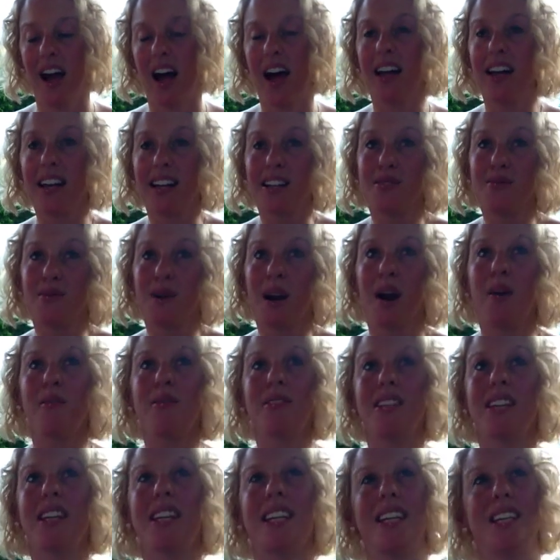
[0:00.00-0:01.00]
I guess when I
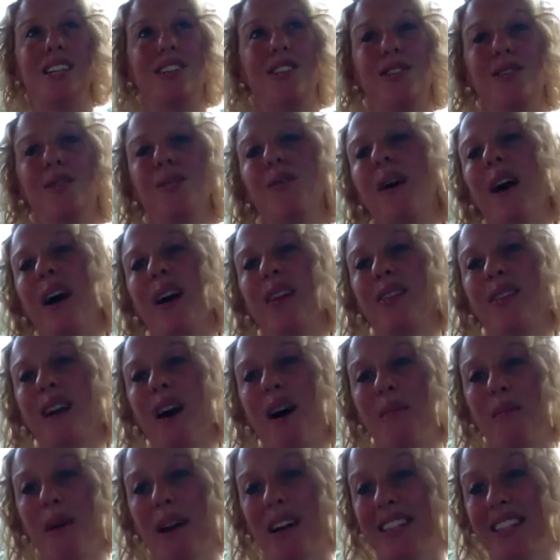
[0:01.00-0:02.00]
was a kid too, I
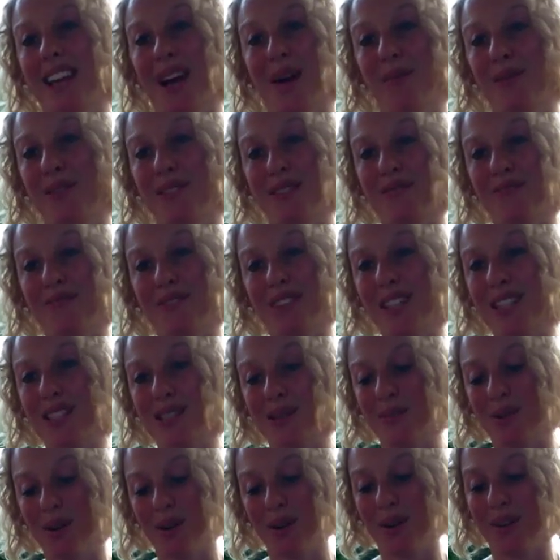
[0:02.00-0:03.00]
thought my dad was
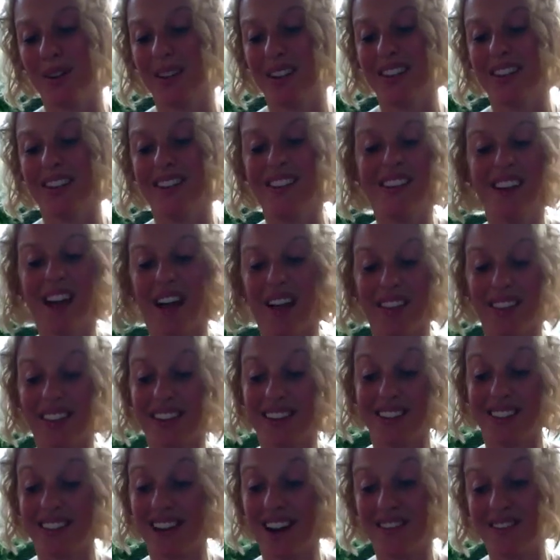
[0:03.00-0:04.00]
invincible and
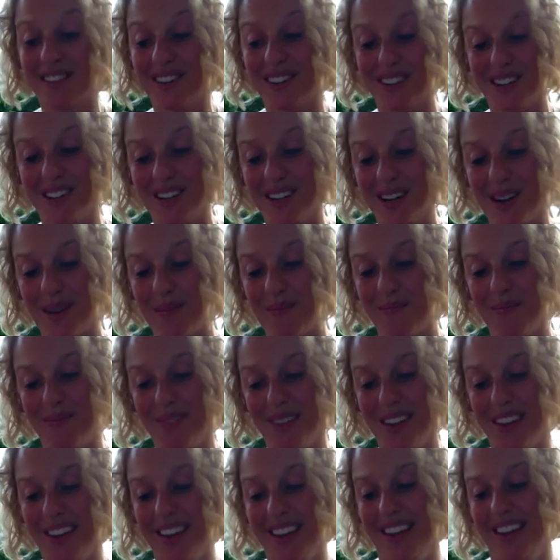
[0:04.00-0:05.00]
nothing could ever hurt him.
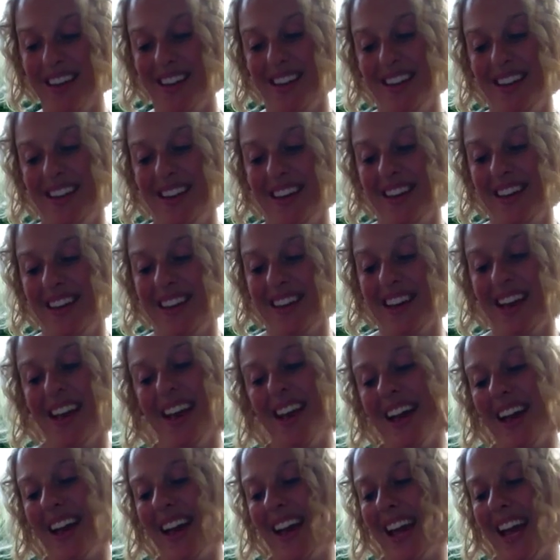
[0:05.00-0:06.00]

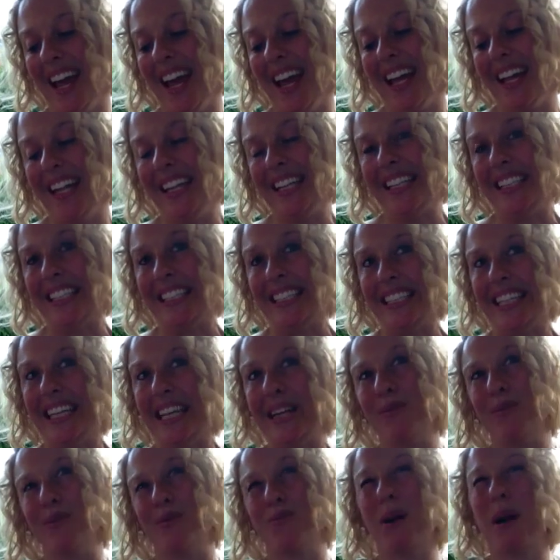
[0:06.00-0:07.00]
And
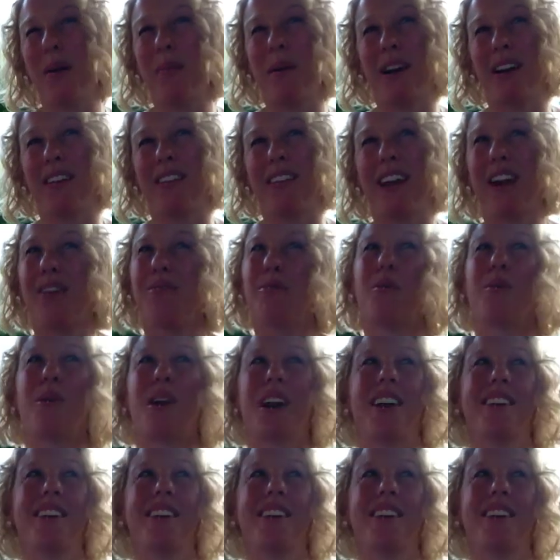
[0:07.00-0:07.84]
he was way better than everyone